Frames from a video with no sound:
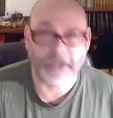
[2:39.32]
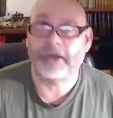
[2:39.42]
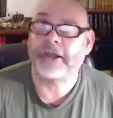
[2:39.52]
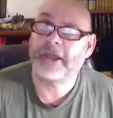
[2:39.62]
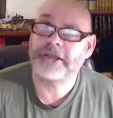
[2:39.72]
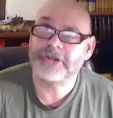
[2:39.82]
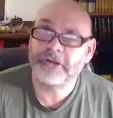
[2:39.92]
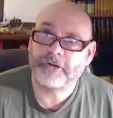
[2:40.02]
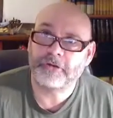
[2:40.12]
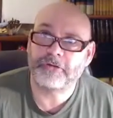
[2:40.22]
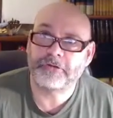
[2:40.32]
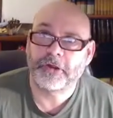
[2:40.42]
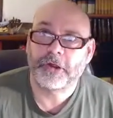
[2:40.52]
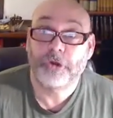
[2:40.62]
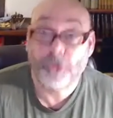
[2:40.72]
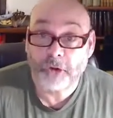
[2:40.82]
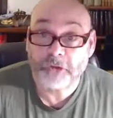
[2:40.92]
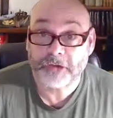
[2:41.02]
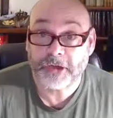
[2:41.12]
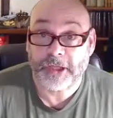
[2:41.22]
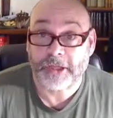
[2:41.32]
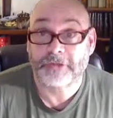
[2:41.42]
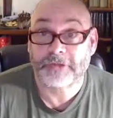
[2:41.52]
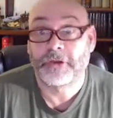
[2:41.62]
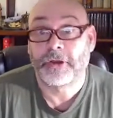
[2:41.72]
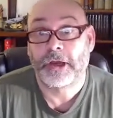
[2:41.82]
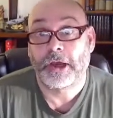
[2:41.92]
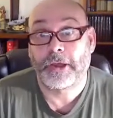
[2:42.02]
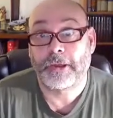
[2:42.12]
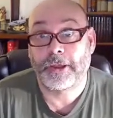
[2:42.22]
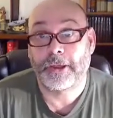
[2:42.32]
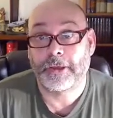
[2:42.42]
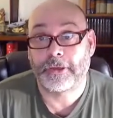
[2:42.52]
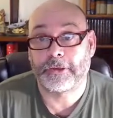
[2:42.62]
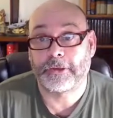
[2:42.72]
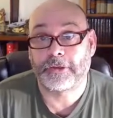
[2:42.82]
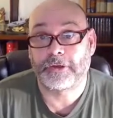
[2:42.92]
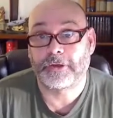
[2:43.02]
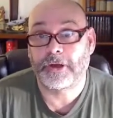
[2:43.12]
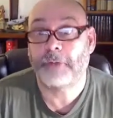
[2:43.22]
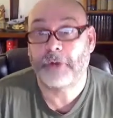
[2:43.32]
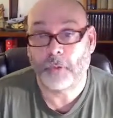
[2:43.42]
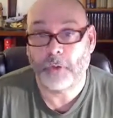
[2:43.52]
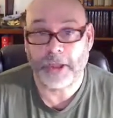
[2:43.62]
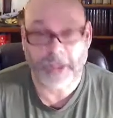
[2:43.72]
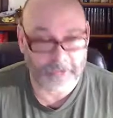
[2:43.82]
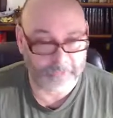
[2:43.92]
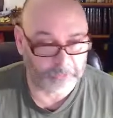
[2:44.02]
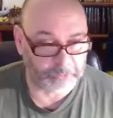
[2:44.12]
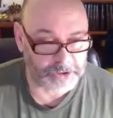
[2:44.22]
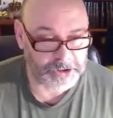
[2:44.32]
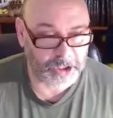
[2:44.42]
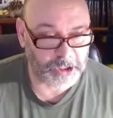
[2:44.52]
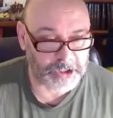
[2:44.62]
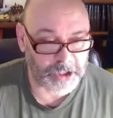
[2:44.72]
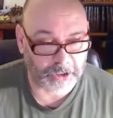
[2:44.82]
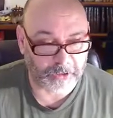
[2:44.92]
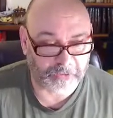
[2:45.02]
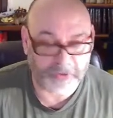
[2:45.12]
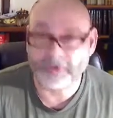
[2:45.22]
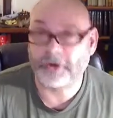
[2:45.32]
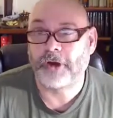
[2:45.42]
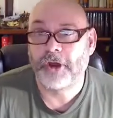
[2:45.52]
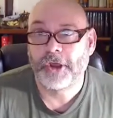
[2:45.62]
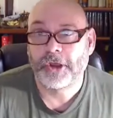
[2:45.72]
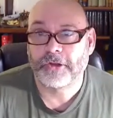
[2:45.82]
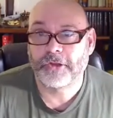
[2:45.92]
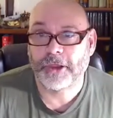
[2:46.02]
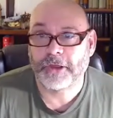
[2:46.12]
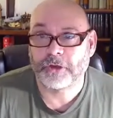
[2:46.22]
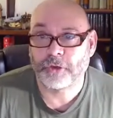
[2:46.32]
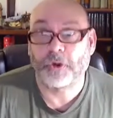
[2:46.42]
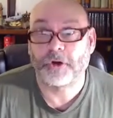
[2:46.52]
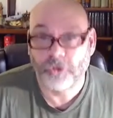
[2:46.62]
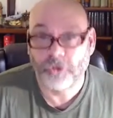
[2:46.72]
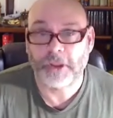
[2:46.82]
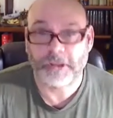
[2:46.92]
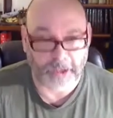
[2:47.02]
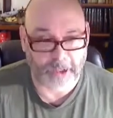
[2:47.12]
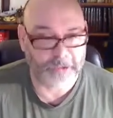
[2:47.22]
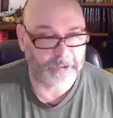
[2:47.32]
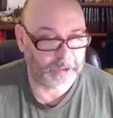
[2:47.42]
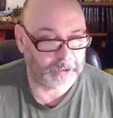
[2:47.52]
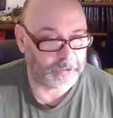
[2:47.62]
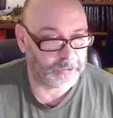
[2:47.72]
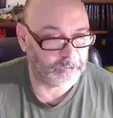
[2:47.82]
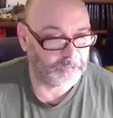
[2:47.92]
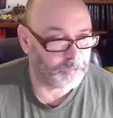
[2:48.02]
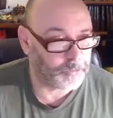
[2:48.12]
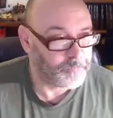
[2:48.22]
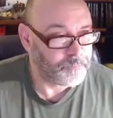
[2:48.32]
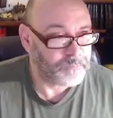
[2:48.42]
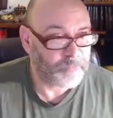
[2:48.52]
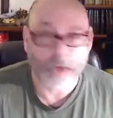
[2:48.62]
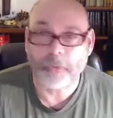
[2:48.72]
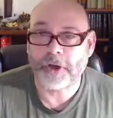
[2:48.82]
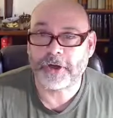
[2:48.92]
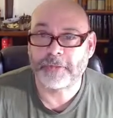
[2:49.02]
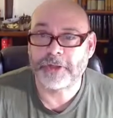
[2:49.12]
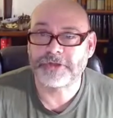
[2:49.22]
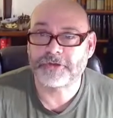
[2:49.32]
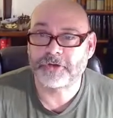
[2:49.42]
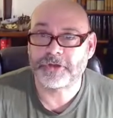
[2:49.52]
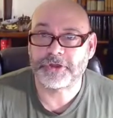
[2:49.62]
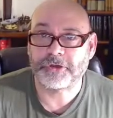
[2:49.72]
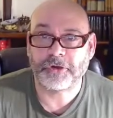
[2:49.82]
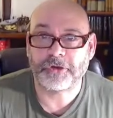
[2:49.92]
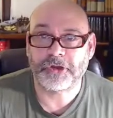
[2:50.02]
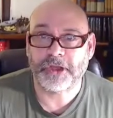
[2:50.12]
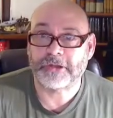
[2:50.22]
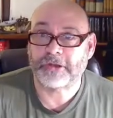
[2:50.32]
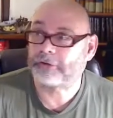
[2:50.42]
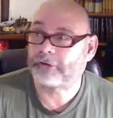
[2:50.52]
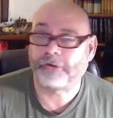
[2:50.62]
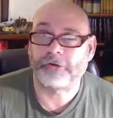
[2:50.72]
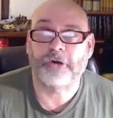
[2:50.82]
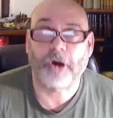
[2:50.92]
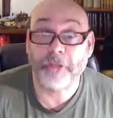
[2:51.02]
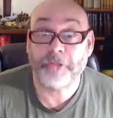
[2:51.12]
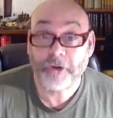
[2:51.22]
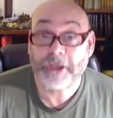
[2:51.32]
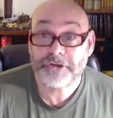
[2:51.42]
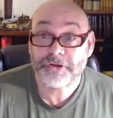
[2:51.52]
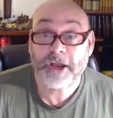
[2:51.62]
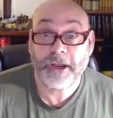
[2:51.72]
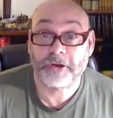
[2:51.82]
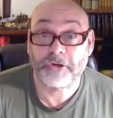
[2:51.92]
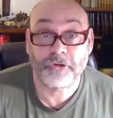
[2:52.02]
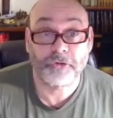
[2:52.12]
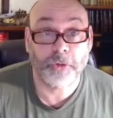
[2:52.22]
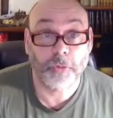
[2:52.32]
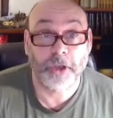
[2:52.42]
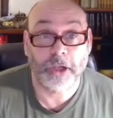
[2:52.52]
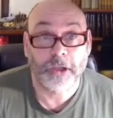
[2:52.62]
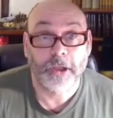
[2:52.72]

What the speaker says: engaging those course texts and coming away having been changed, and it's clear that you are doing that. And so I wanted to make sure that you heard that you're on the right track and you're doing well.